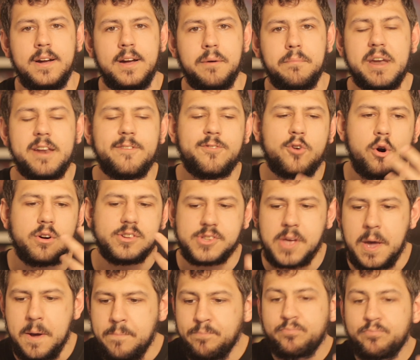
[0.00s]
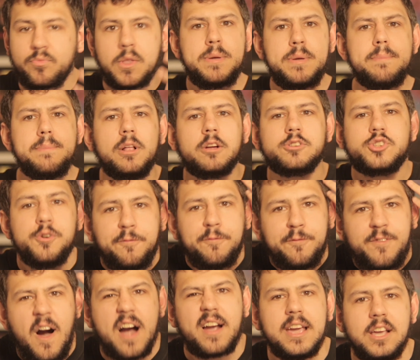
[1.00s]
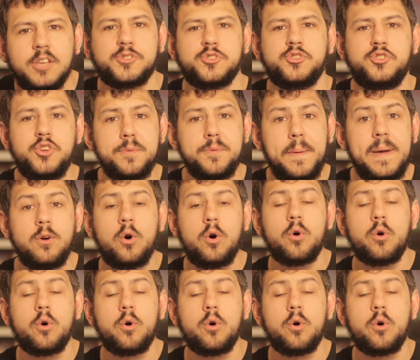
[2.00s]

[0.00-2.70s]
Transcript: But of course, people are too fucking stupid,